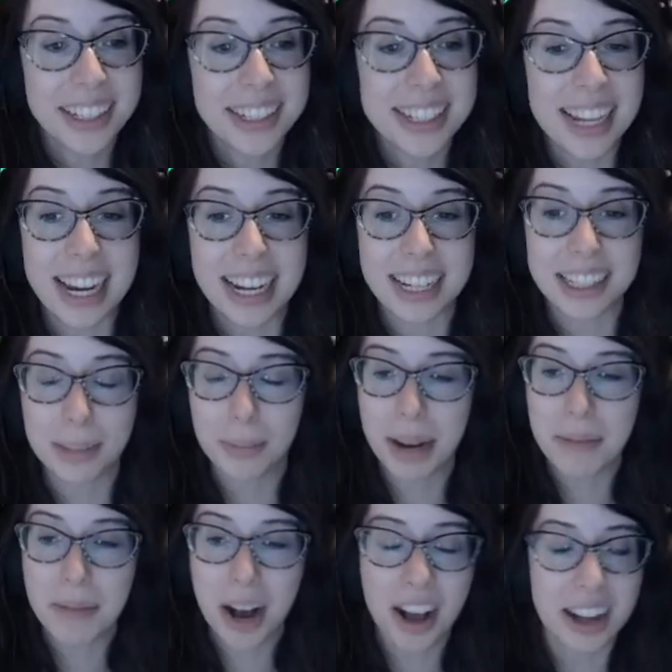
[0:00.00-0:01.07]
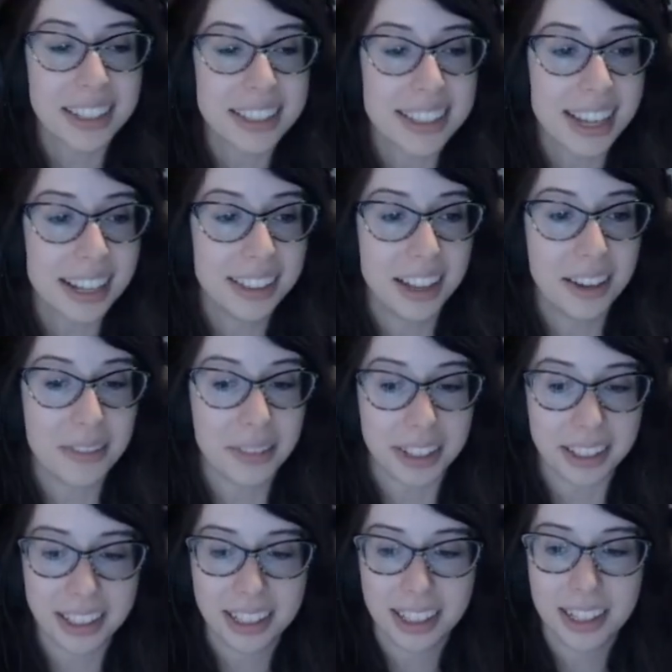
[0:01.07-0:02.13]
and Taste, my mods. I love
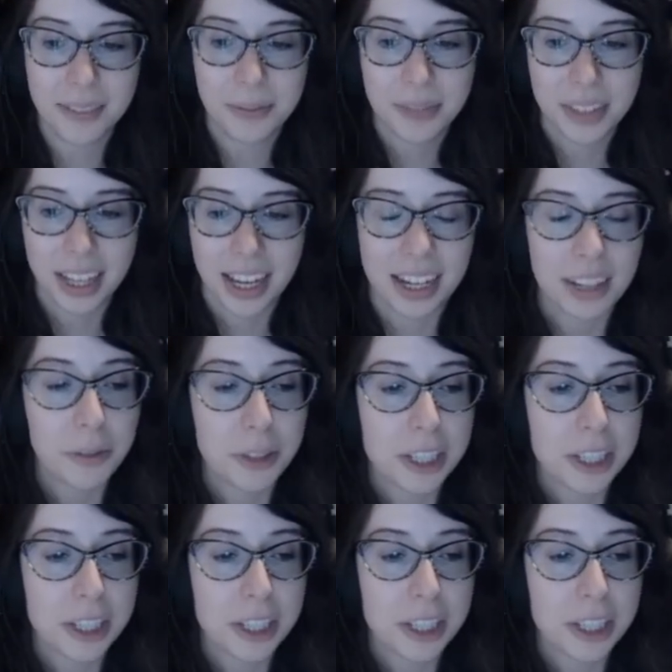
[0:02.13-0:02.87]
it. And if